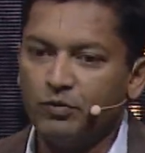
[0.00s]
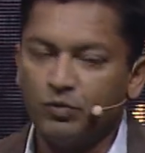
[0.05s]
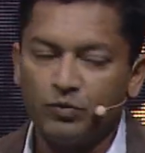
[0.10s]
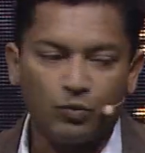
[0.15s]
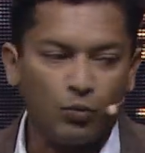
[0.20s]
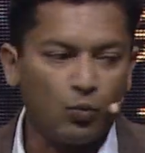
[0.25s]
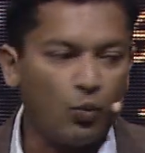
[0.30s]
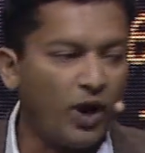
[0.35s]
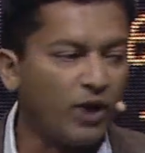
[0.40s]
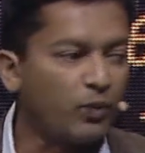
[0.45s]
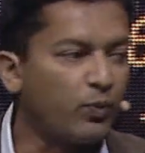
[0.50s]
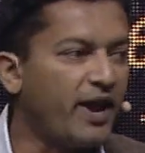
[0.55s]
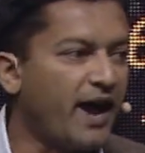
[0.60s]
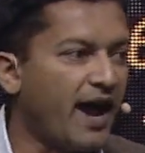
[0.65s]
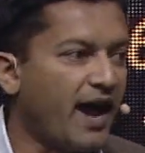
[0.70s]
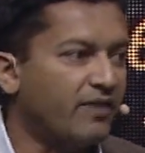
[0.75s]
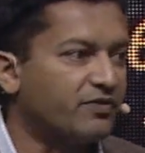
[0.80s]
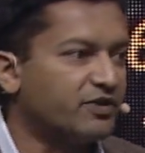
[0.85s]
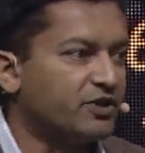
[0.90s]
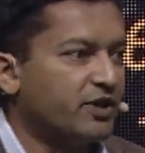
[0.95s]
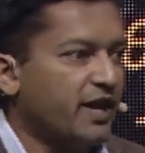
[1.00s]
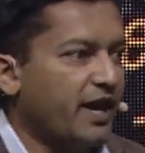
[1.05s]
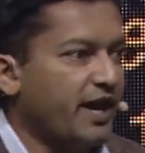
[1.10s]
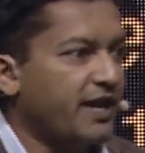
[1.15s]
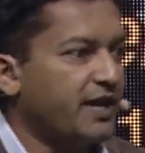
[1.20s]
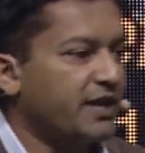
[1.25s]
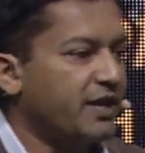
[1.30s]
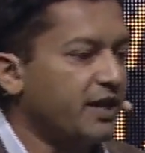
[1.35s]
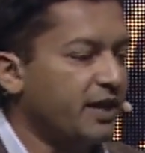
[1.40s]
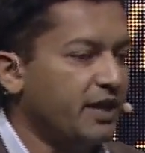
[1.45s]
What we have
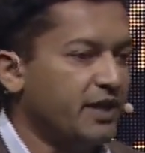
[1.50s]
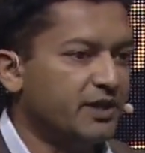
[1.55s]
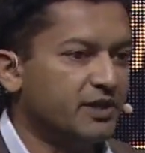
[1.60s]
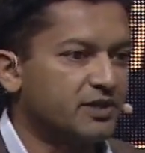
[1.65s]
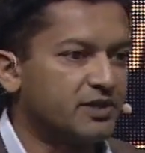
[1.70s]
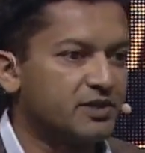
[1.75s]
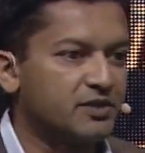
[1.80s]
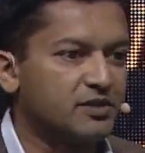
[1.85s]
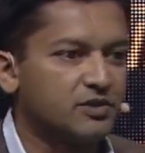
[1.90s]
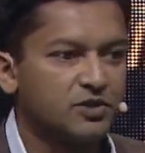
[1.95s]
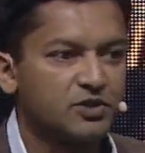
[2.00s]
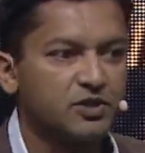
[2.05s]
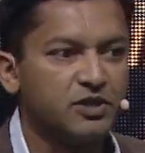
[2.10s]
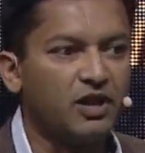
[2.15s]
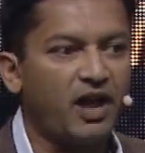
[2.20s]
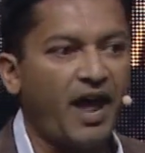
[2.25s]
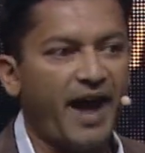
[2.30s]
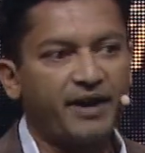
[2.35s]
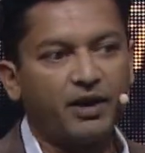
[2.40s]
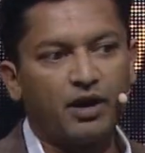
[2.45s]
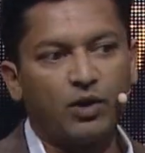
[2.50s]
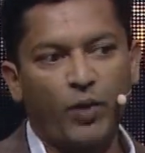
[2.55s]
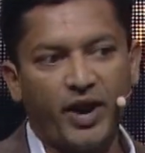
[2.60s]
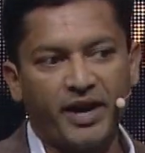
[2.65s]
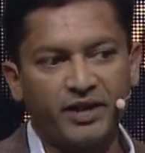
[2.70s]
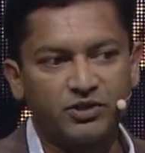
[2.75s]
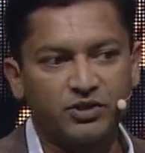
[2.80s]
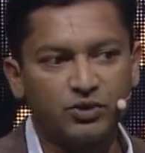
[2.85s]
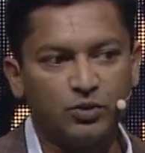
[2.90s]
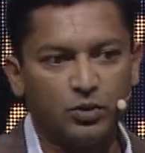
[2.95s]
today is lighter
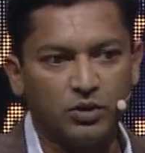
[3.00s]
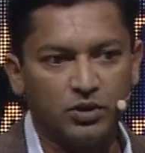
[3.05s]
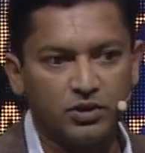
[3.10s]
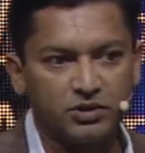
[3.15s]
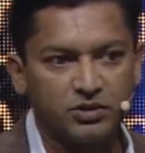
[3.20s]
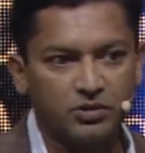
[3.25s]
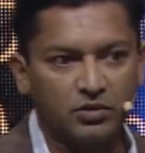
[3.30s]
weight tools, so